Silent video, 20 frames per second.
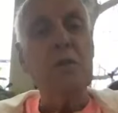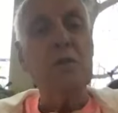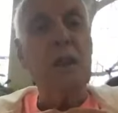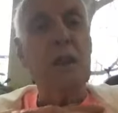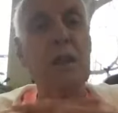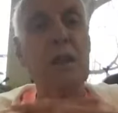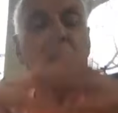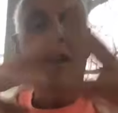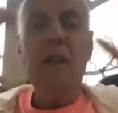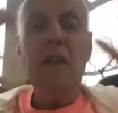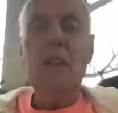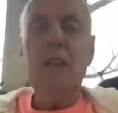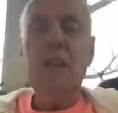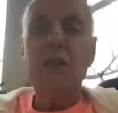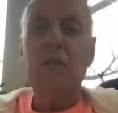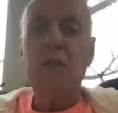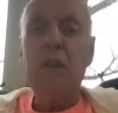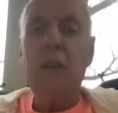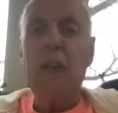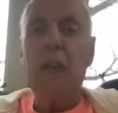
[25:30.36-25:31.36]
They said mm-hmm.
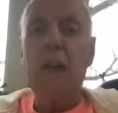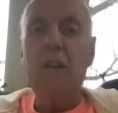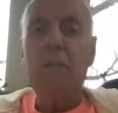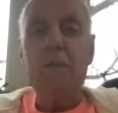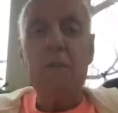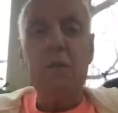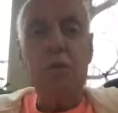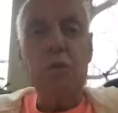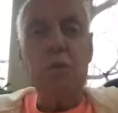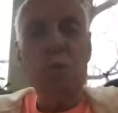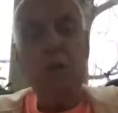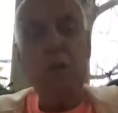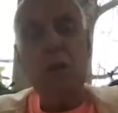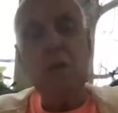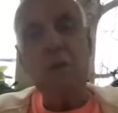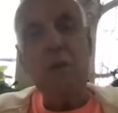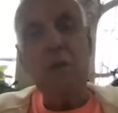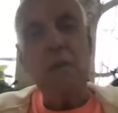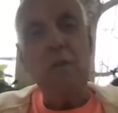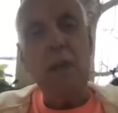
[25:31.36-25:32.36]
year and a half or two
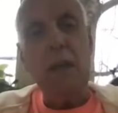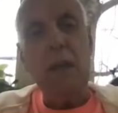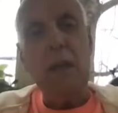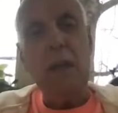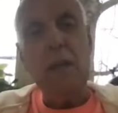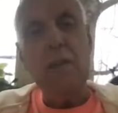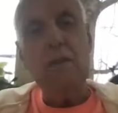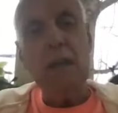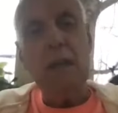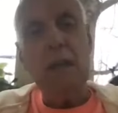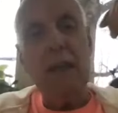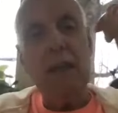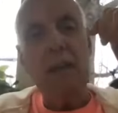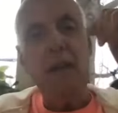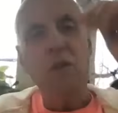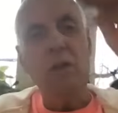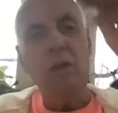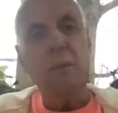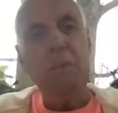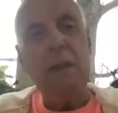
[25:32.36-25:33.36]
because of your age. Hey,
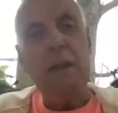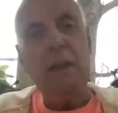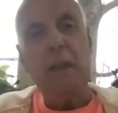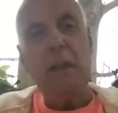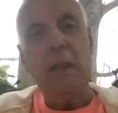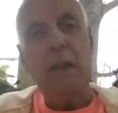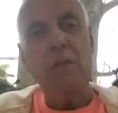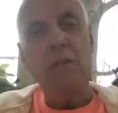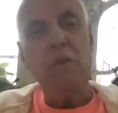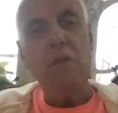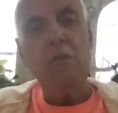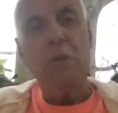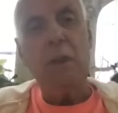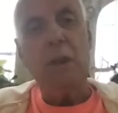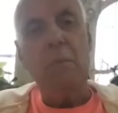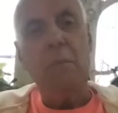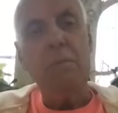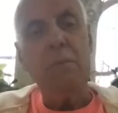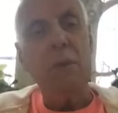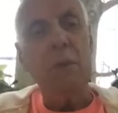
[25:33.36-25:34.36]
don't give me that age
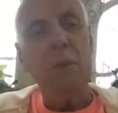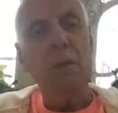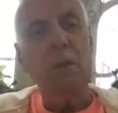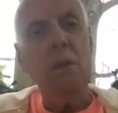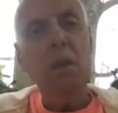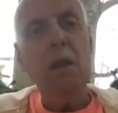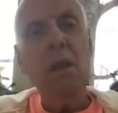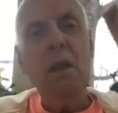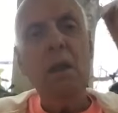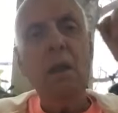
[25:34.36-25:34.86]
crap. You know,